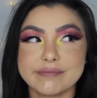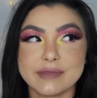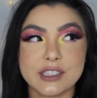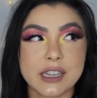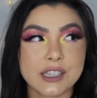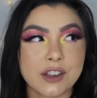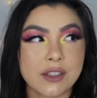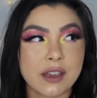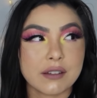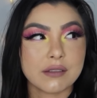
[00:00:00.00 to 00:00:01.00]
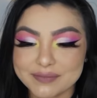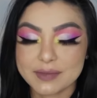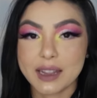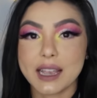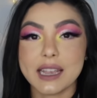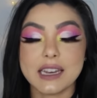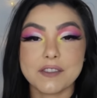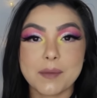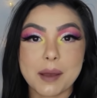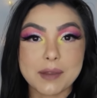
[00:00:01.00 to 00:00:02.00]
Did you guys hear that?
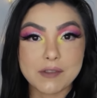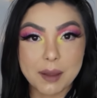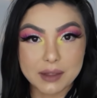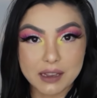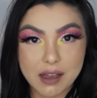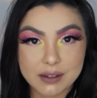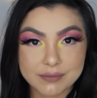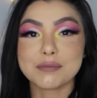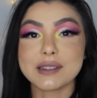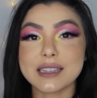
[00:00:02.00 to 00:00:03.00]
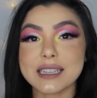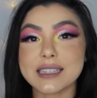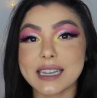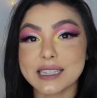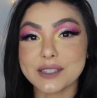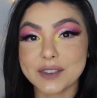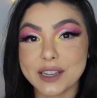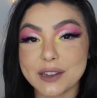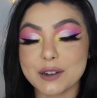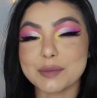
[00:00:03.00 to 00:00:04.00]
Enough about me rambling on. Please like this
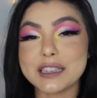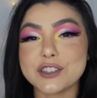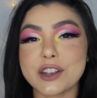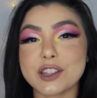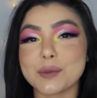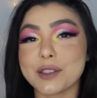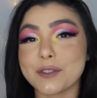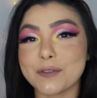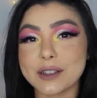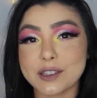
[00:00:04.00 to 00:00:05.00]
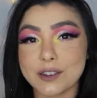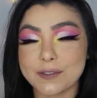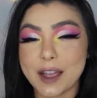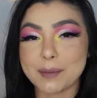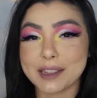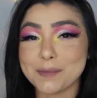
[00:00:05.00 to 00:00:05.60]
video. Please share this with your friends and your family.